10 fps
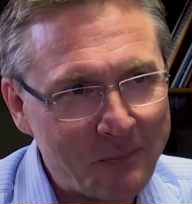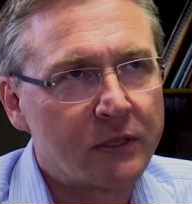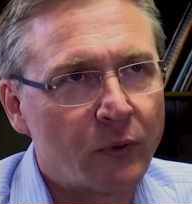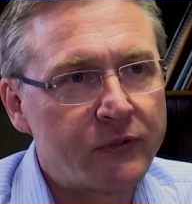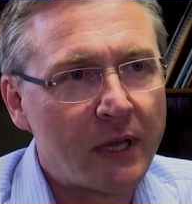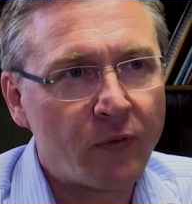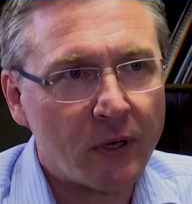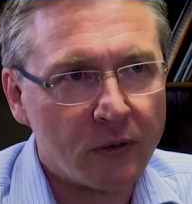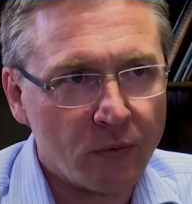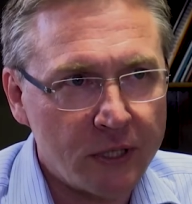Swift's
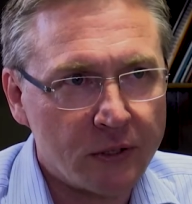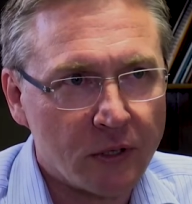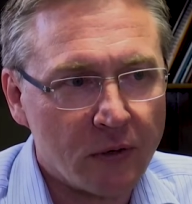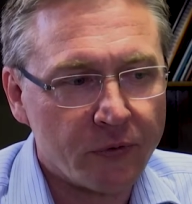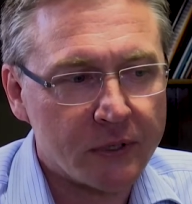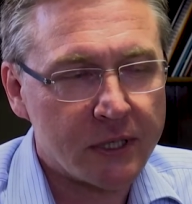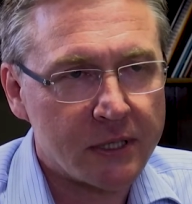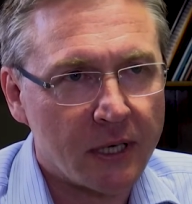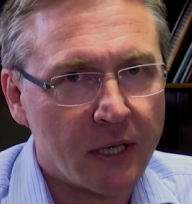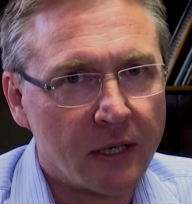African Regional Conference is
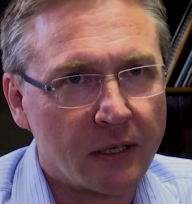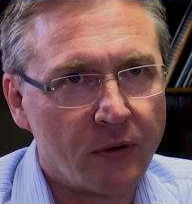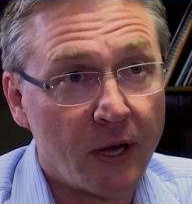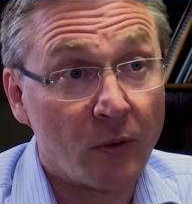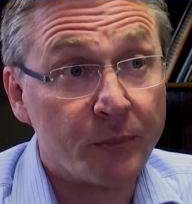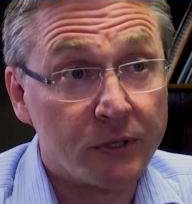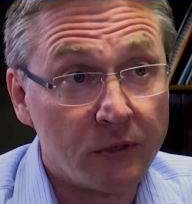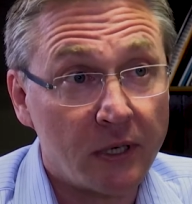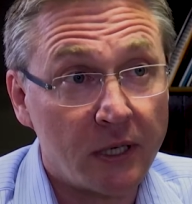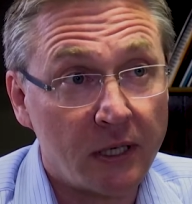a great
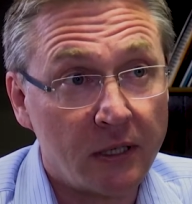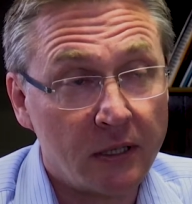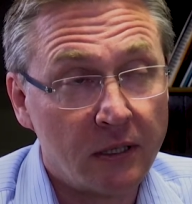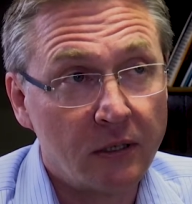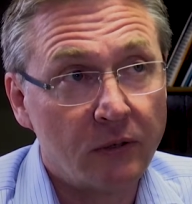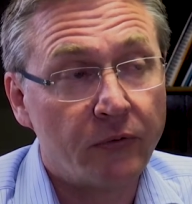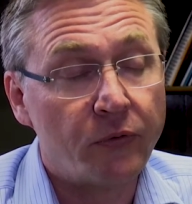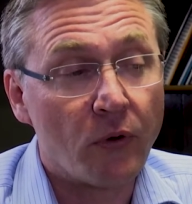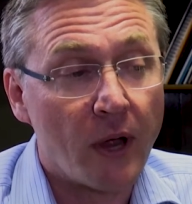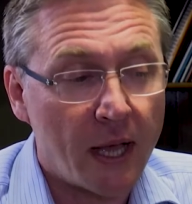opportunity
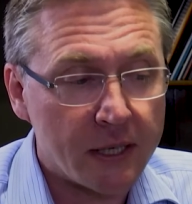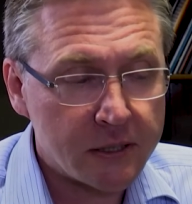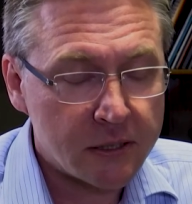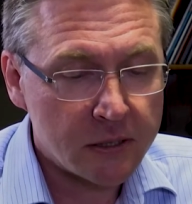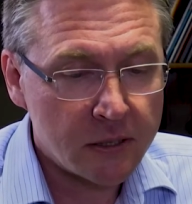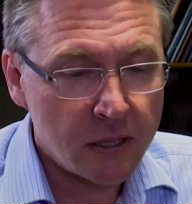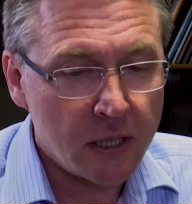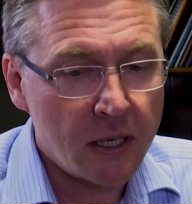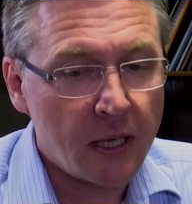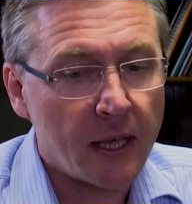for us
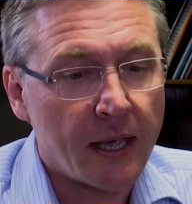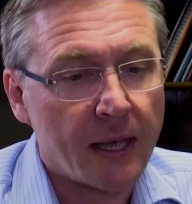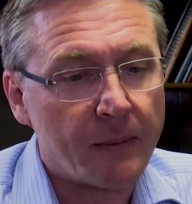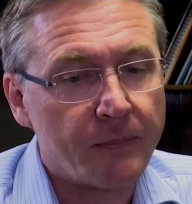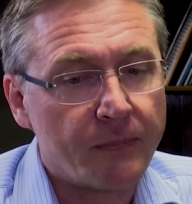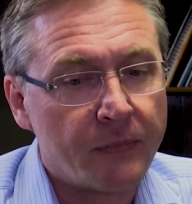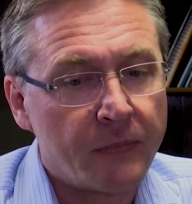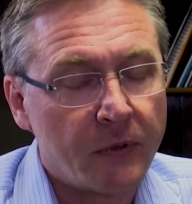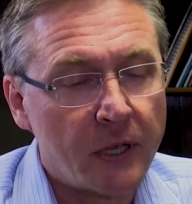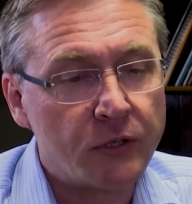
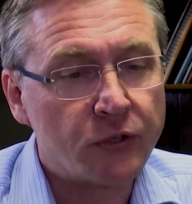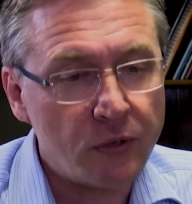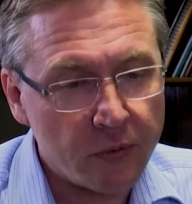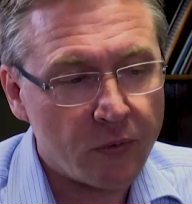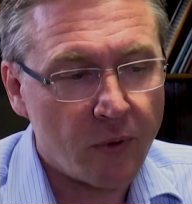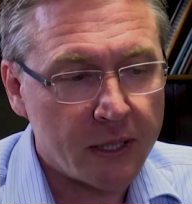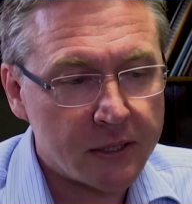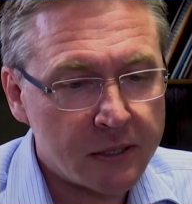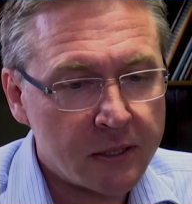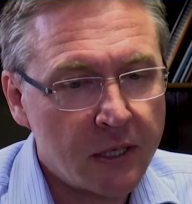in two different
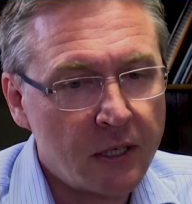ways.